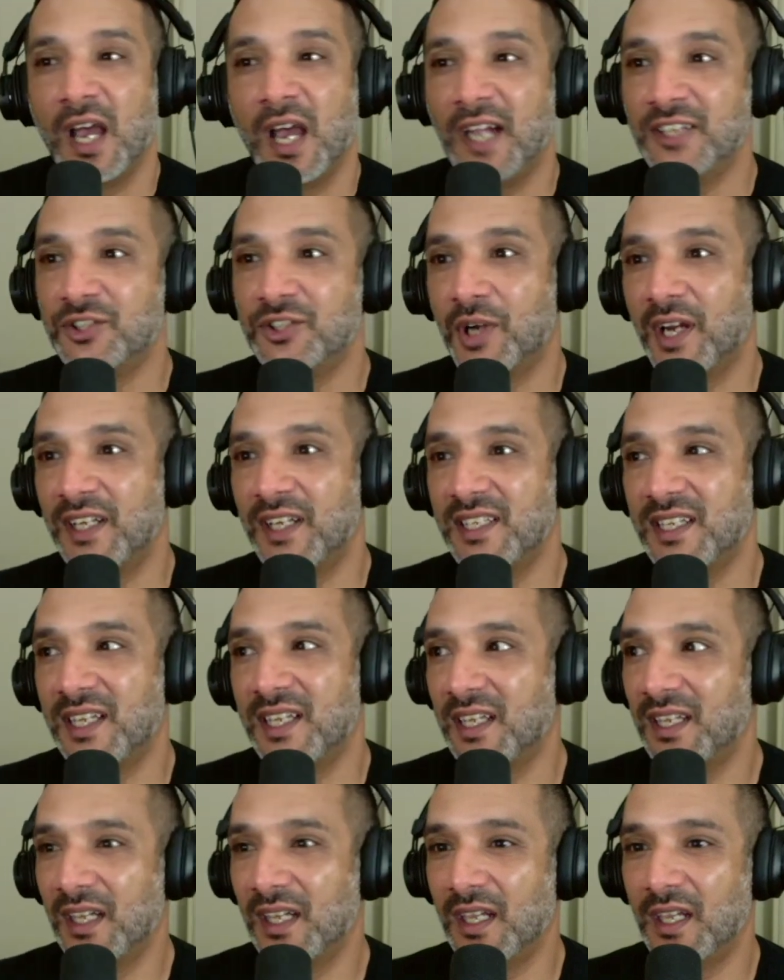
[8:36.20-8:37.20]
I tried to
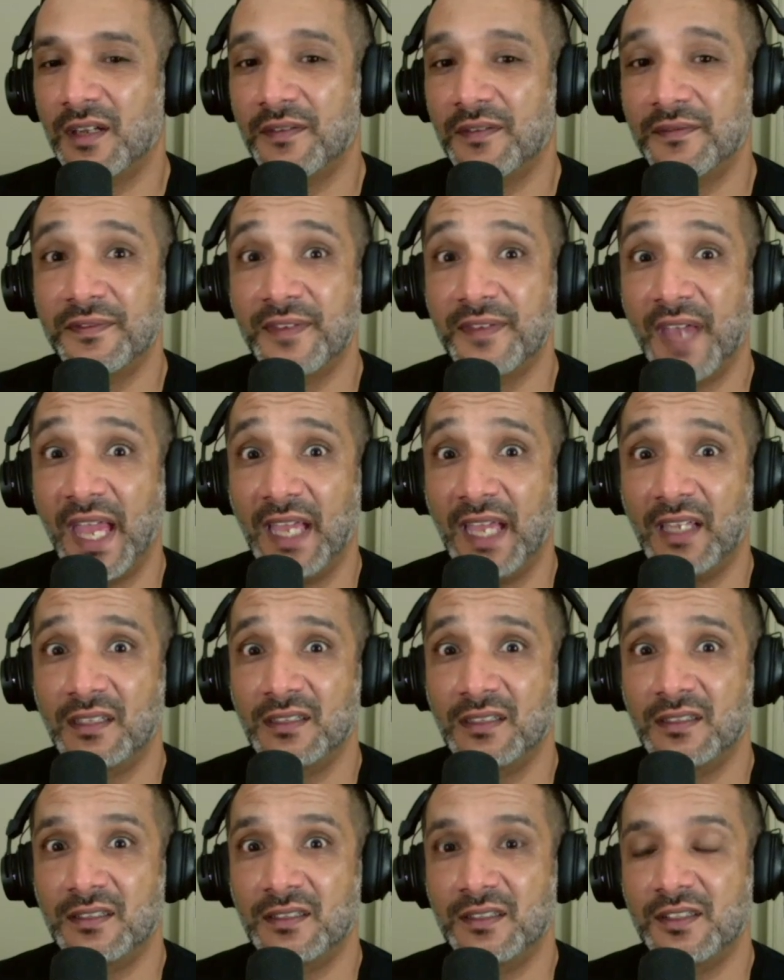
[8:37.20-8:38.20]
get a vet
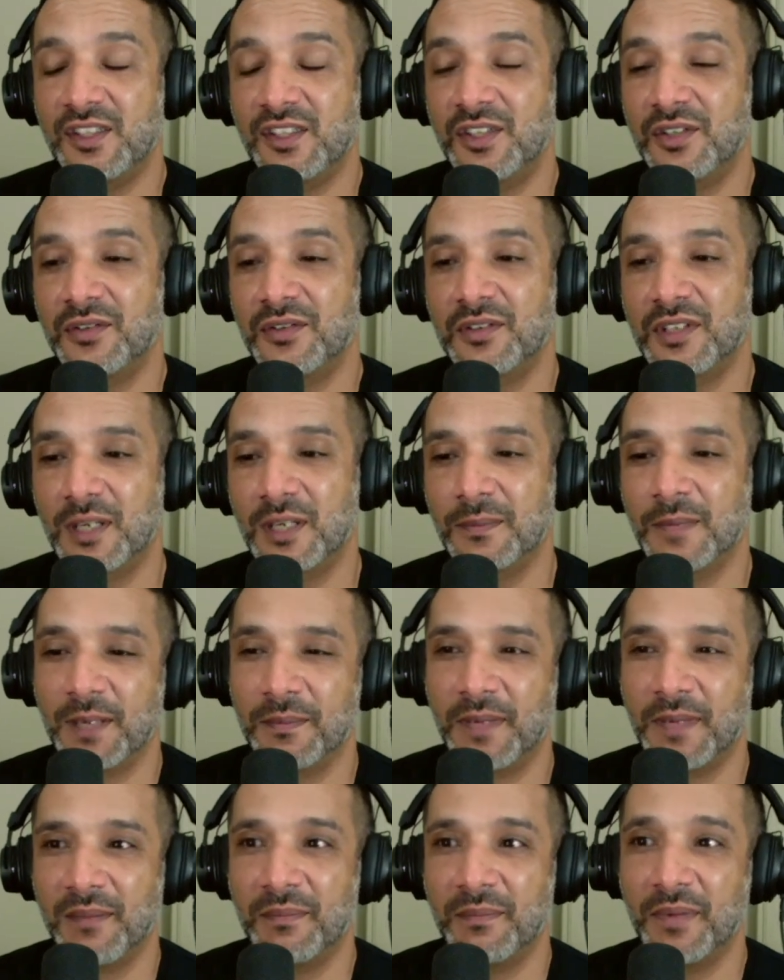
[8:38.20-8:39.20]
to come
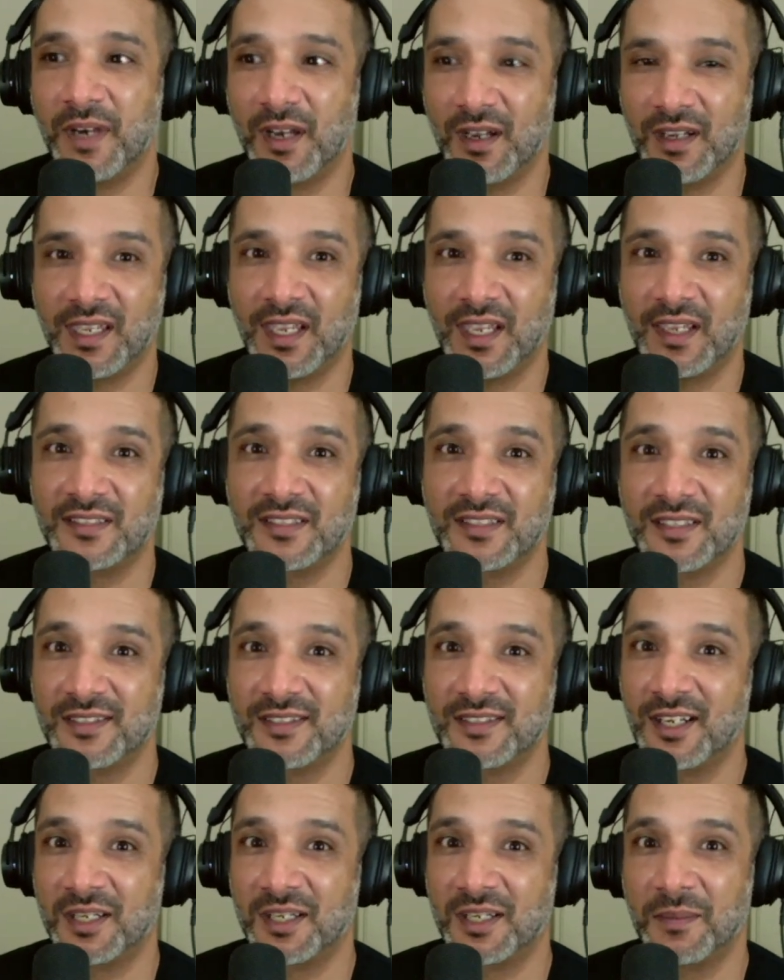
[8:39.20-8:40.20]
on my podcast to
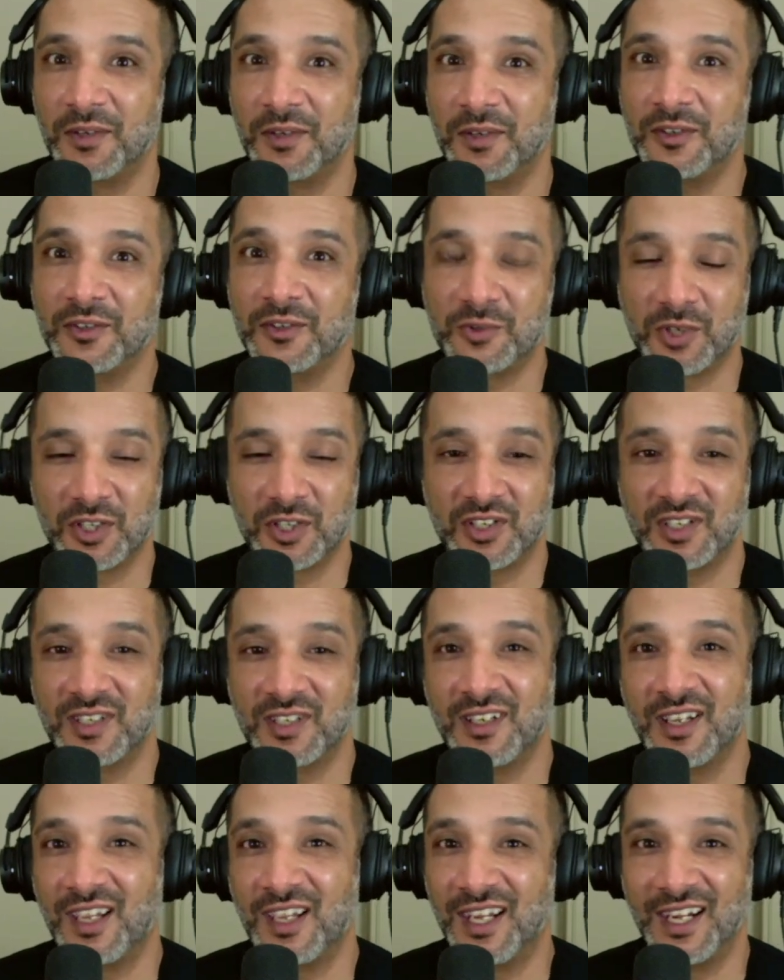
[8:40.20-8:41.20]
talk about
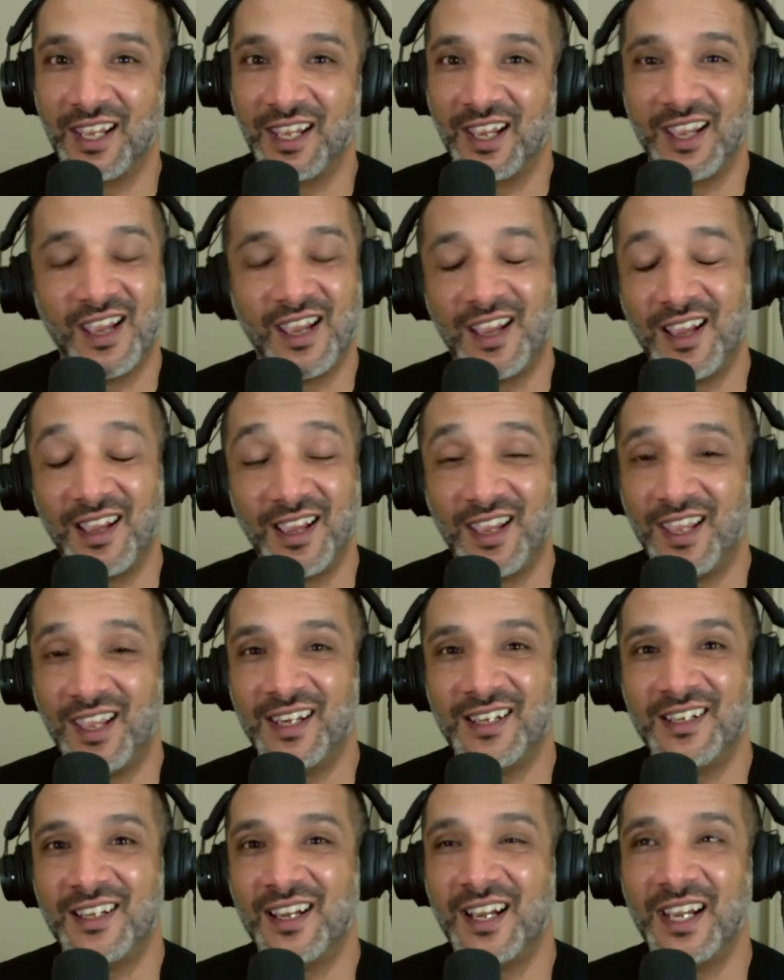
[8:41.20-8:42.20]
nutrition, and
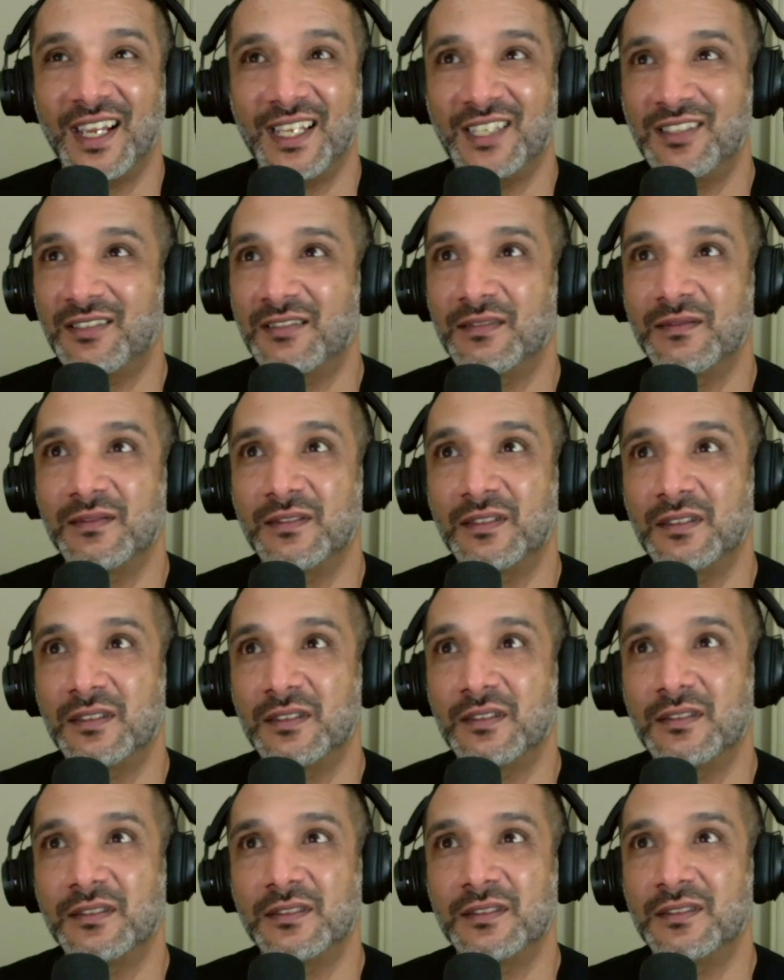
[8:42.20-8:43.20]
I
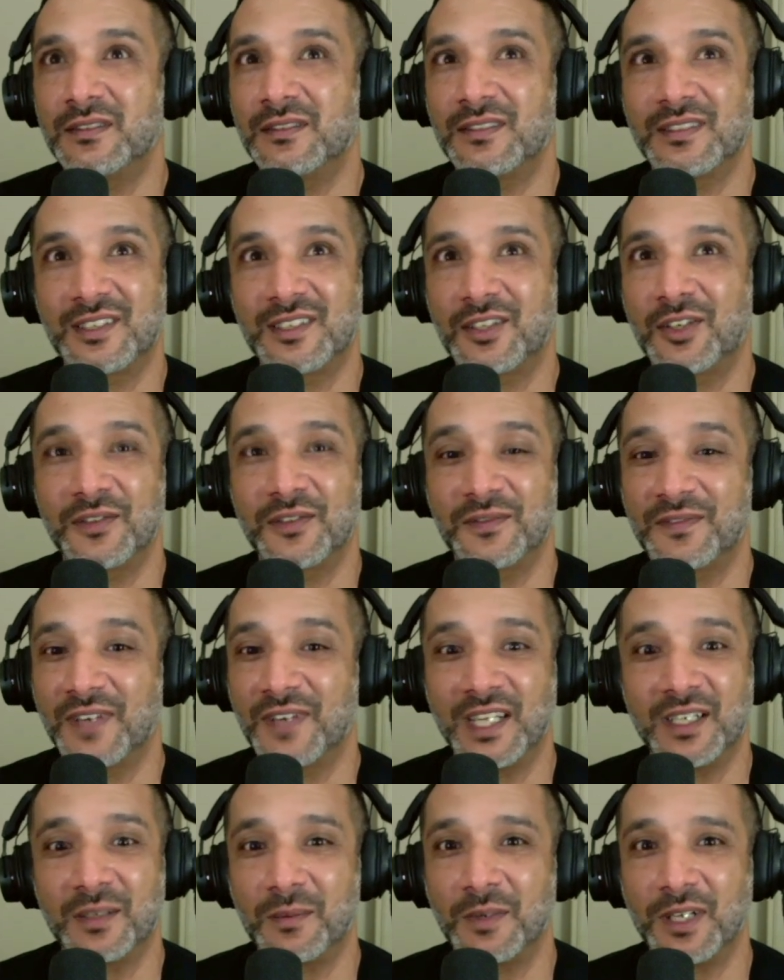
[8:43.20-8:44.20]
couldn't
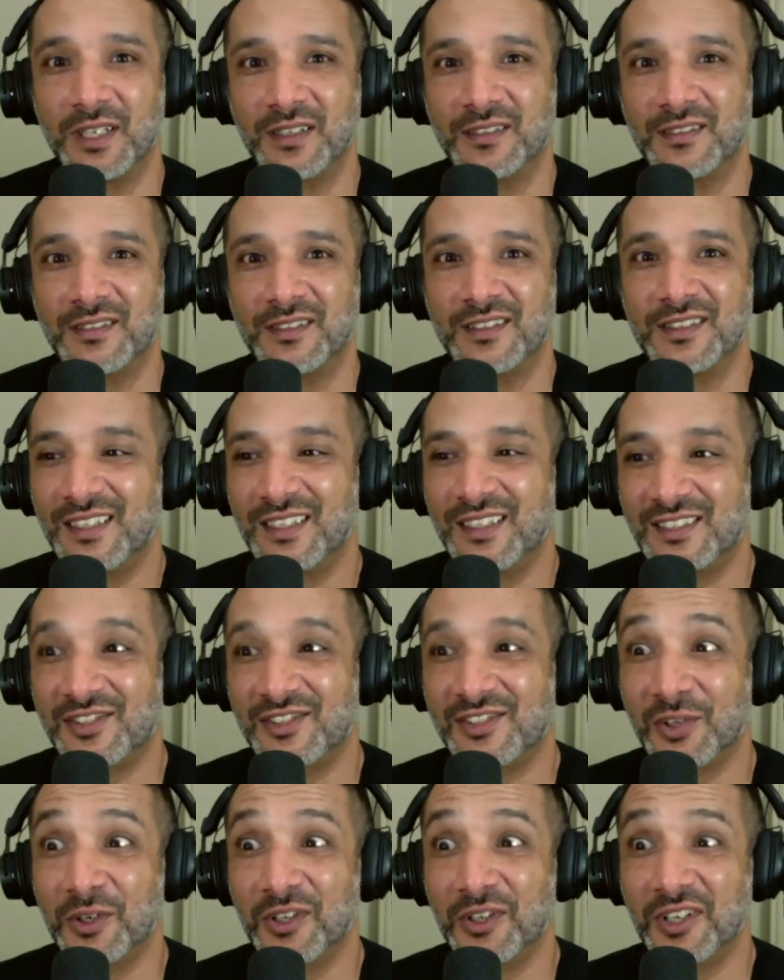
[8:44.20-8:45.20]
find one. It's
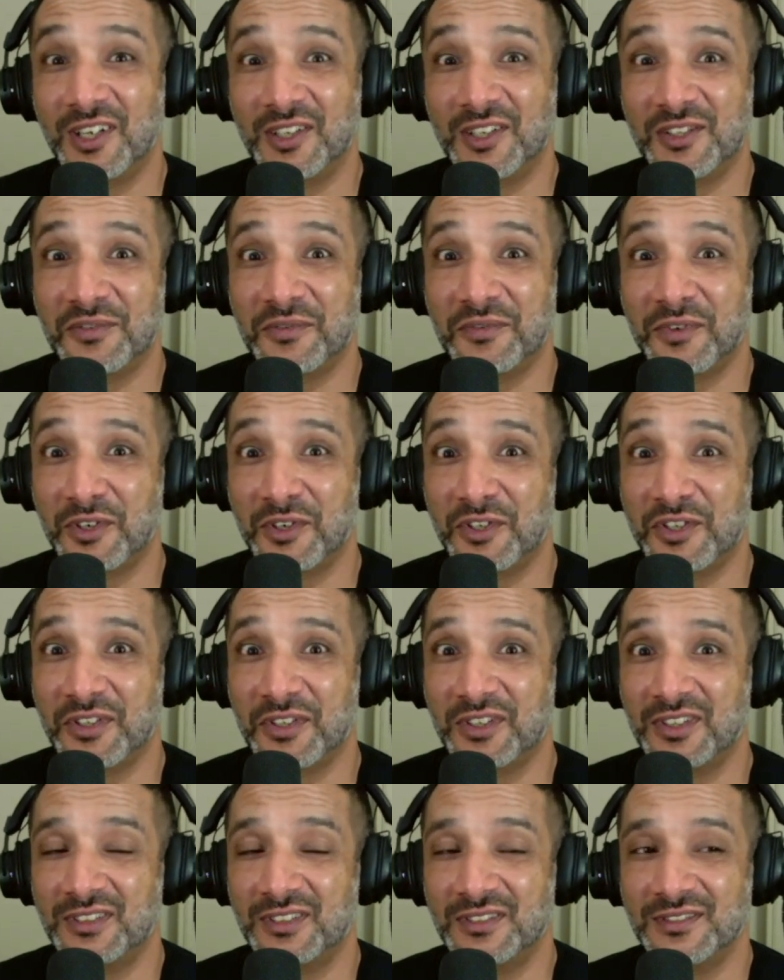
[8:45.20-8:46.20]
so
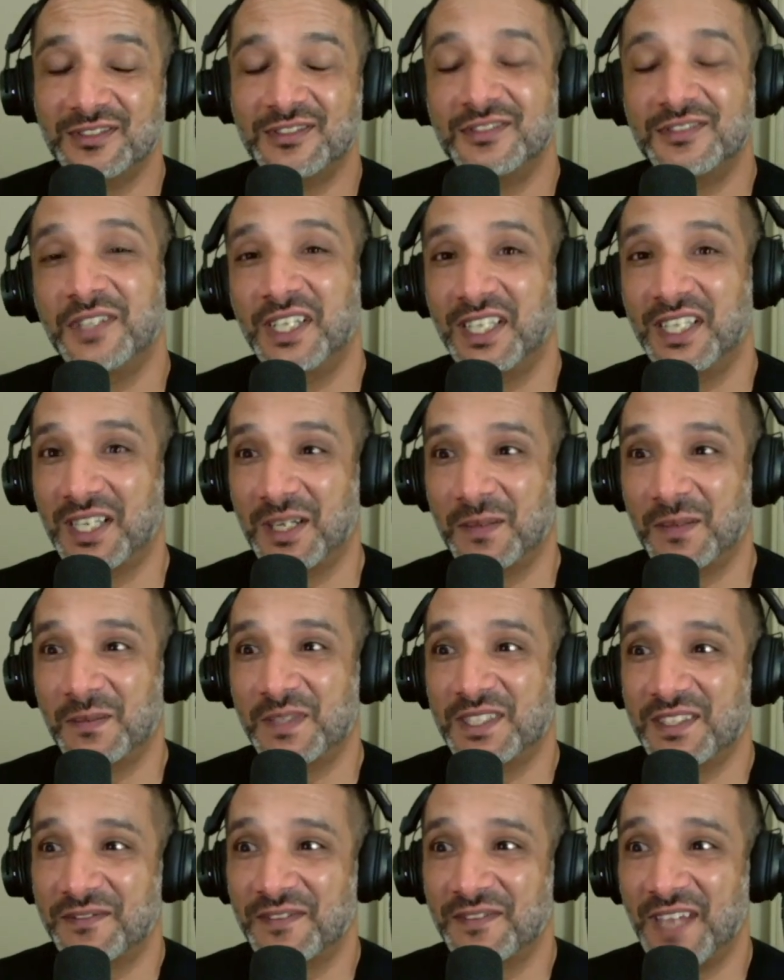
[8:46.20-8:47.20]
controversial when it
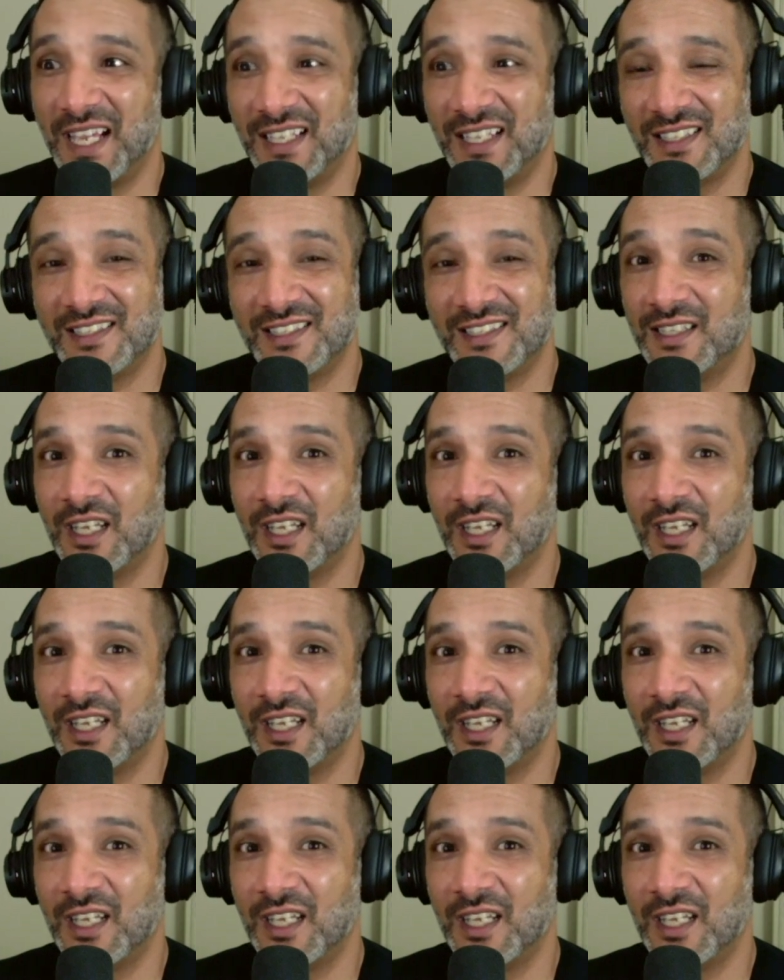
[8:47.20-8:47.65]
comes to vets.